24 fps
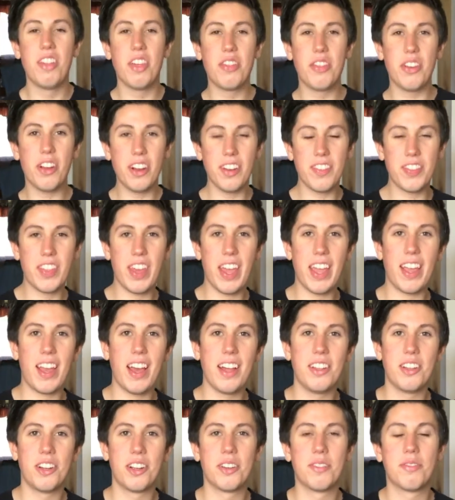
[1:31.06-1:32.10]
the third thing I
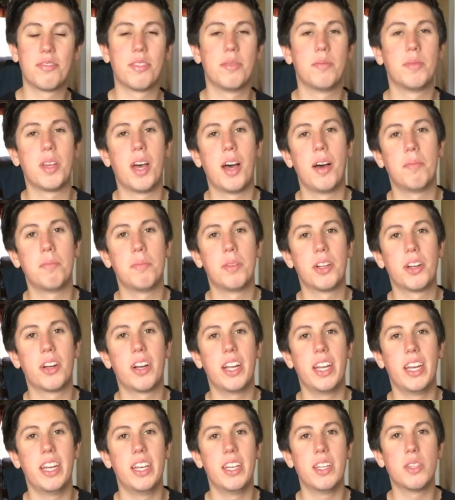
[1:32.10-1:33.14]
learned from
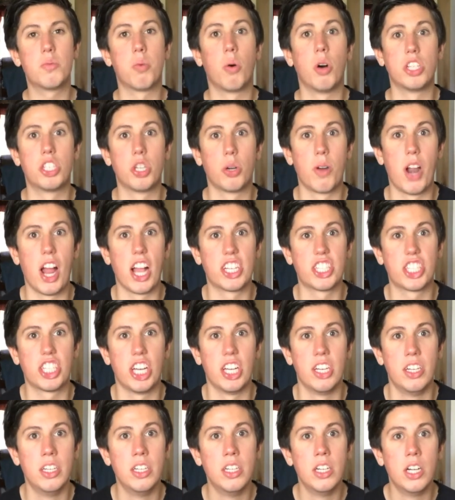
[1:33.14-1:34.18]
Tumblr is One
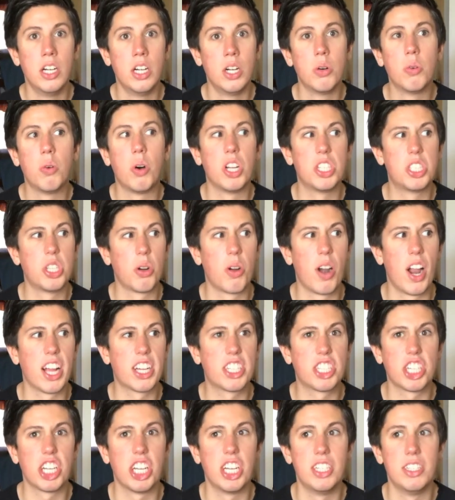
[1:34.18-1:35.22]
Direction. One
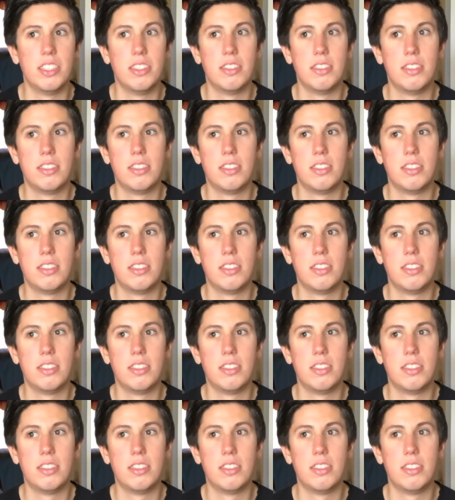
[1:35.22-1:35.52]
Direction.